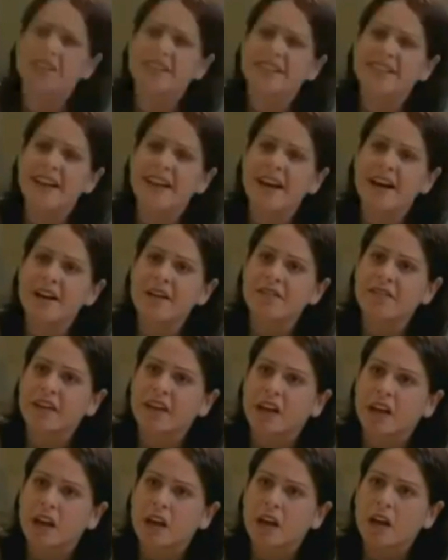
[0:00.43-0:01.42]
Look, we're
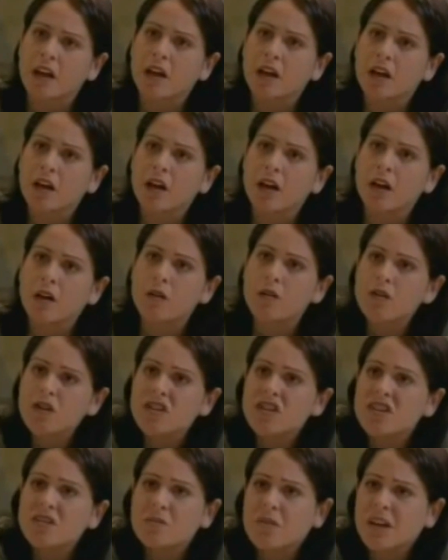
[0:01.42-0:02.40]
starving. We've got
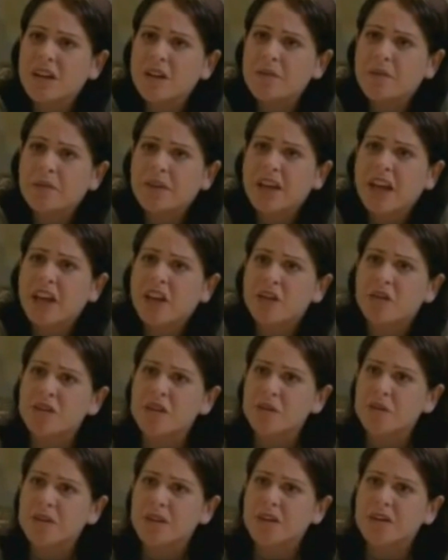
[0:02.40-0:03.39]
some money, but we can't use
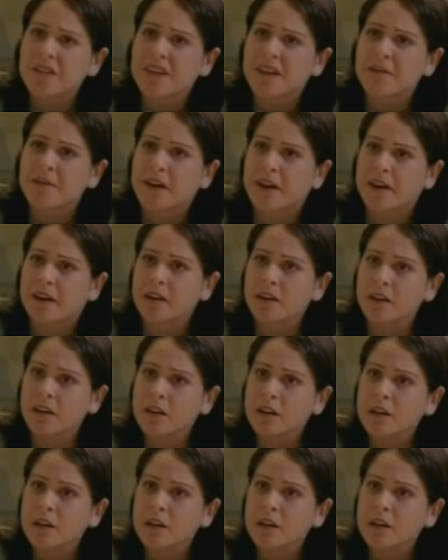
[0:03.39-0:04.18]
it without that mark.